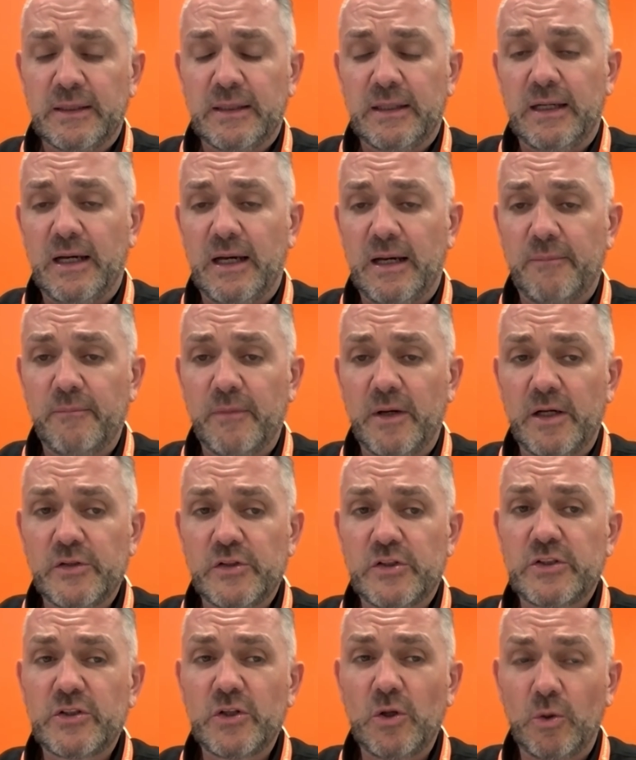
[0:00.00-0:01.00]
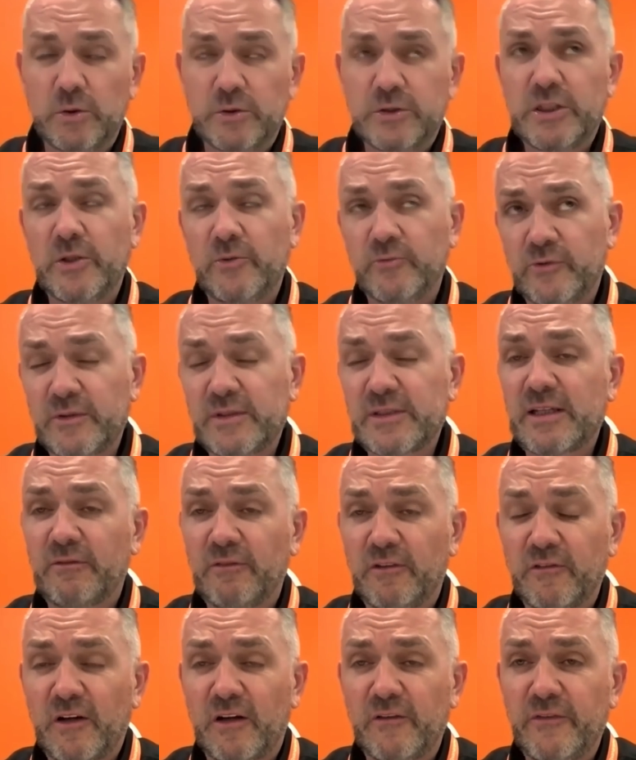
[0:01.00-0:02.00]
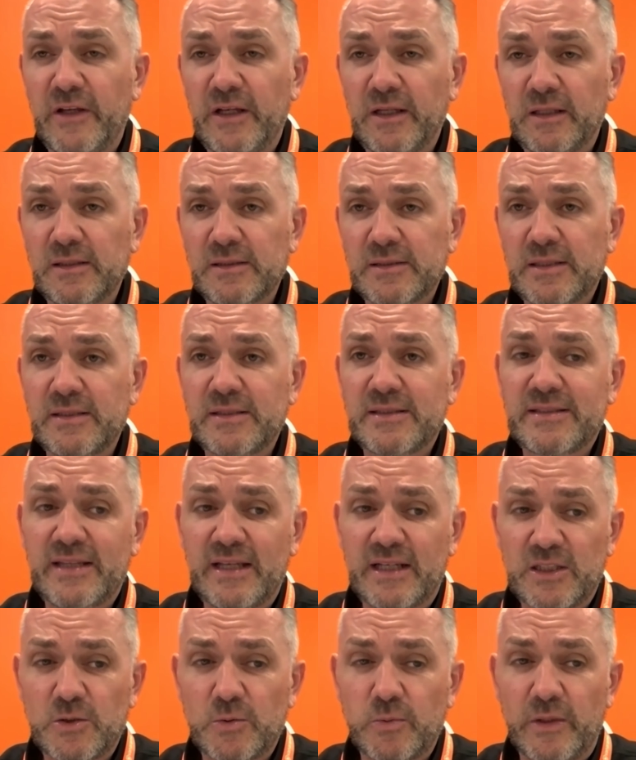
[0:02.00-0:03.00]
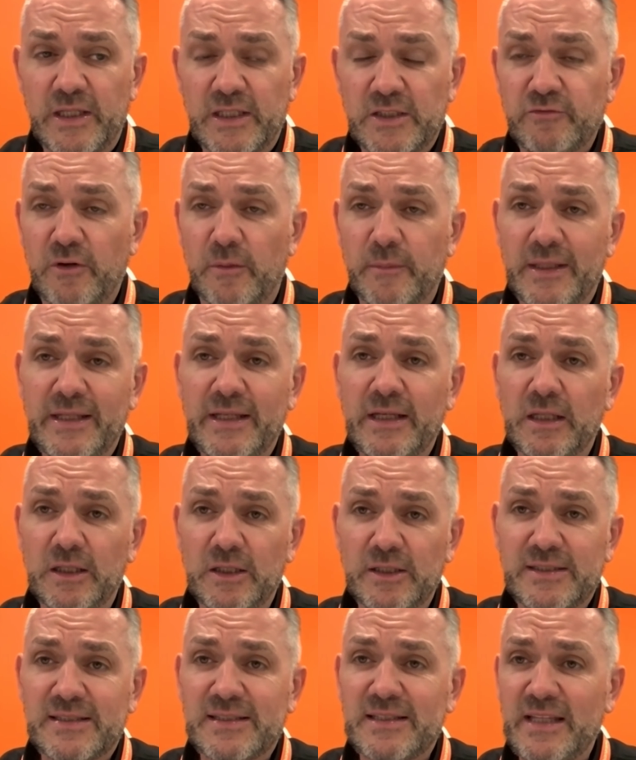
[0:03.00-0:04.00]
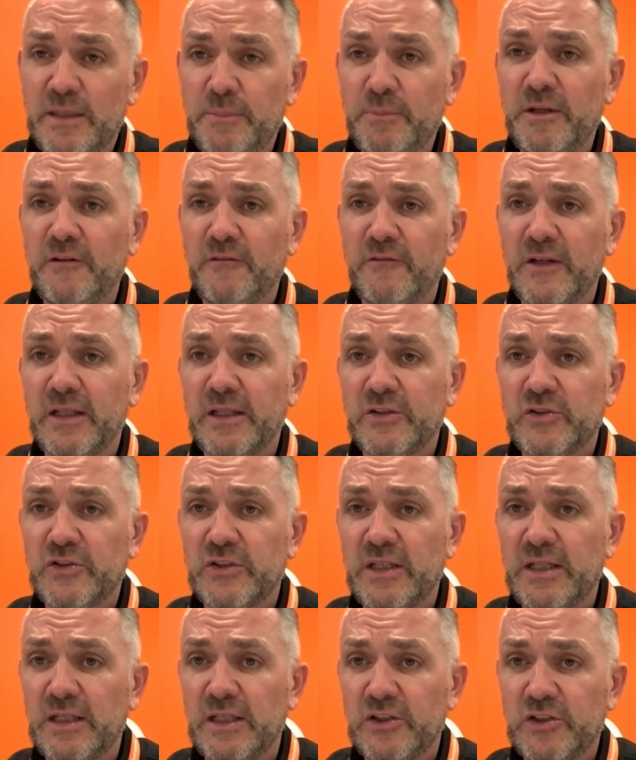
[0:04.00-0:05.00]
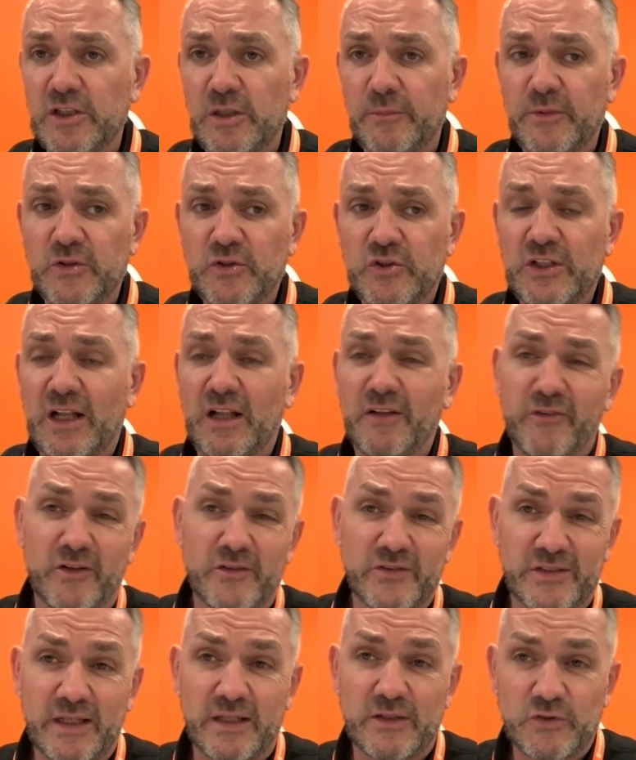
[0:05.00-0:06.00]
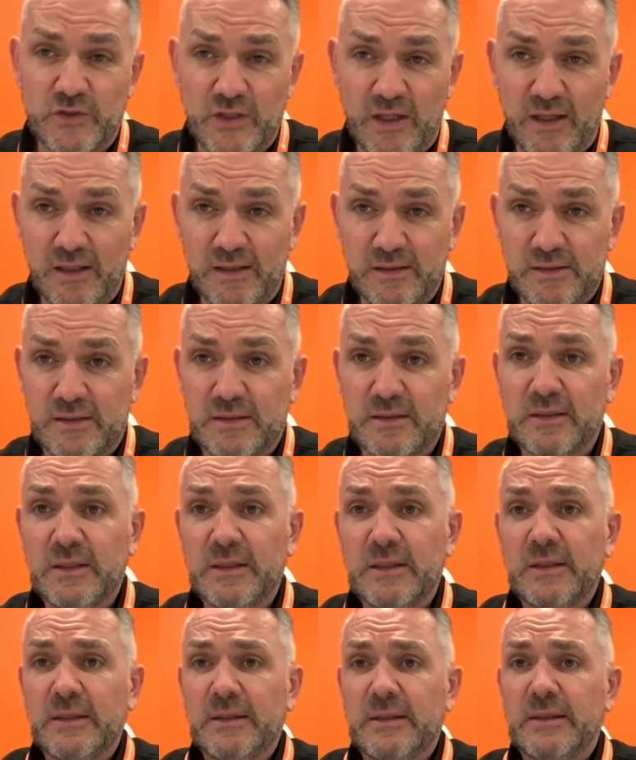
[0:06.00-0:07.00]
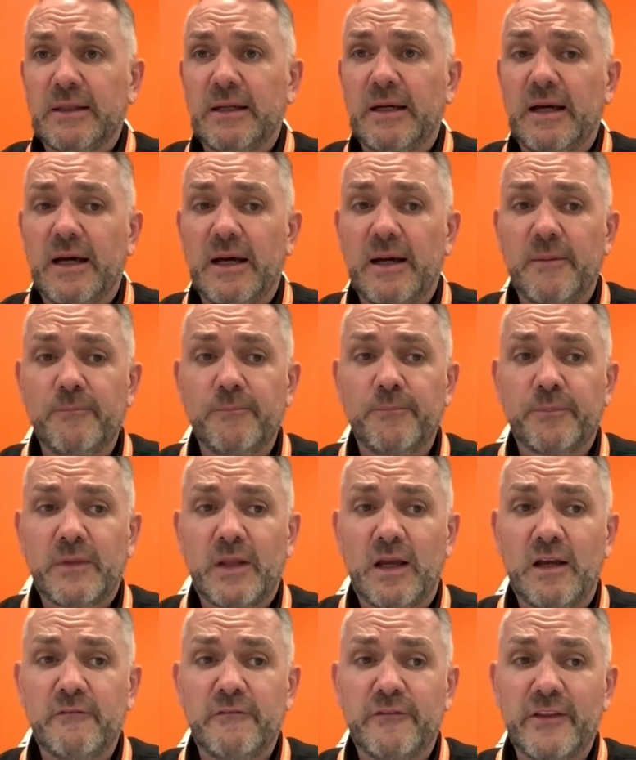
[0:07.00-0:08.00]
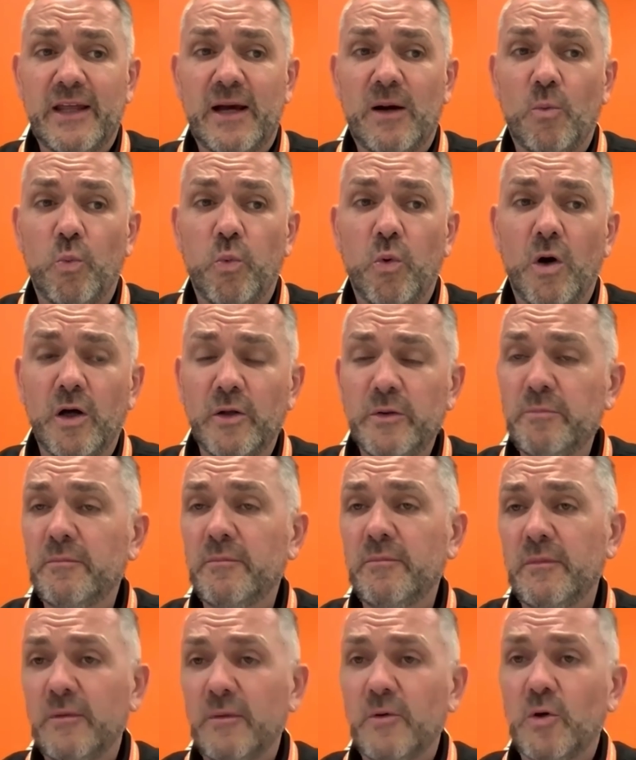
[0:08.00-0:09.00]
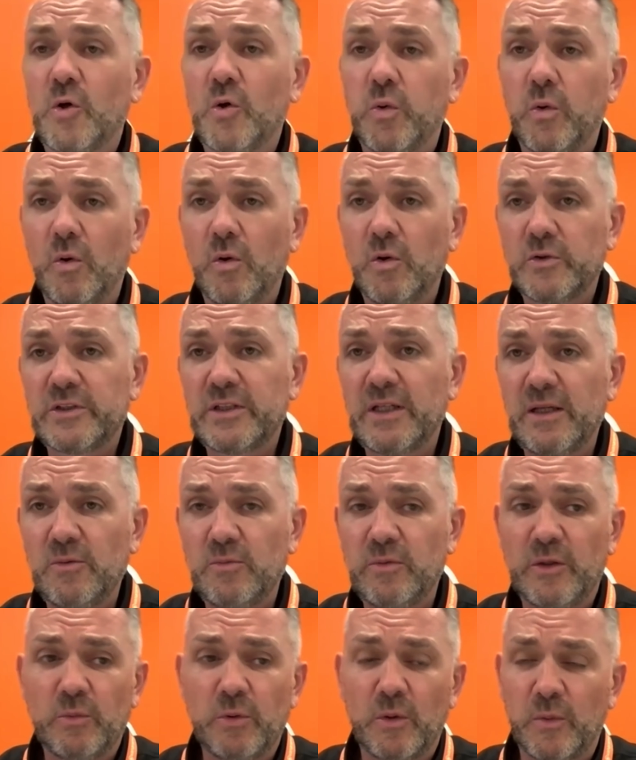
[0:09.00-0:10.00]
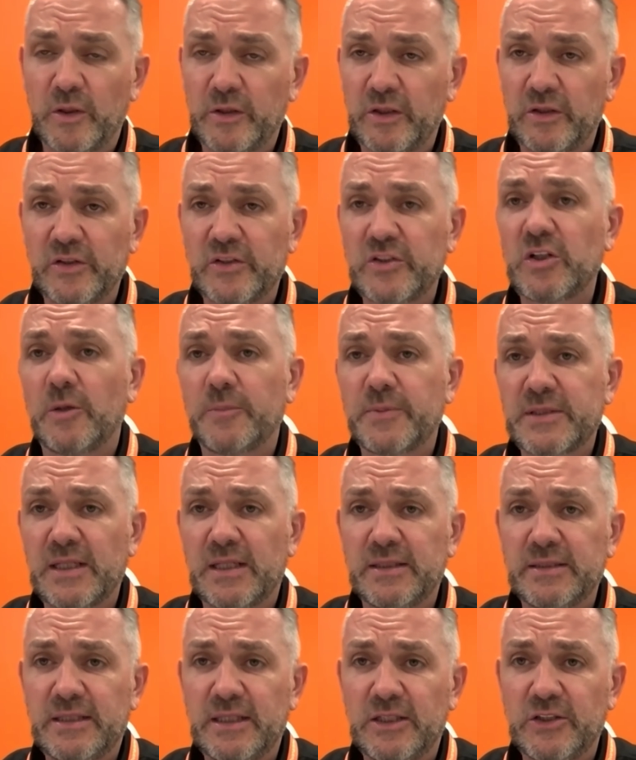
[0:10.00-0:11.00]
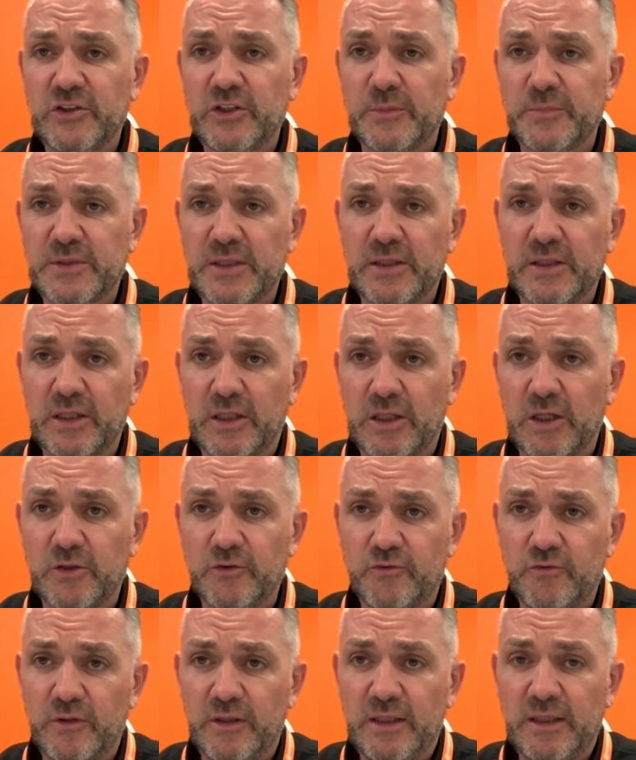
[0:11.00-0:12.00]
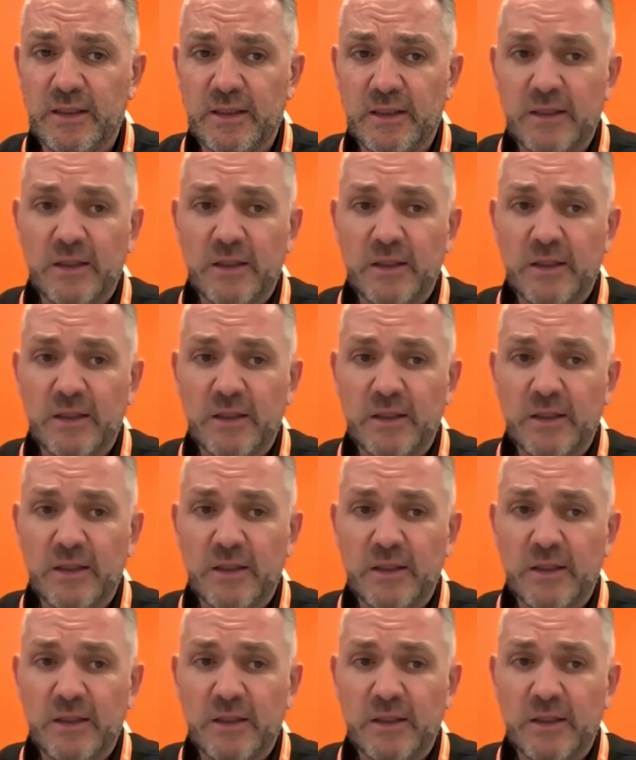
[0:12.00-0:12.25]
and sold 275 vehicles in 6 weeks from a little sleepy village dealership in Chalfont St Giles. And for that one quarter, we were one of the top selling dealerships in the country.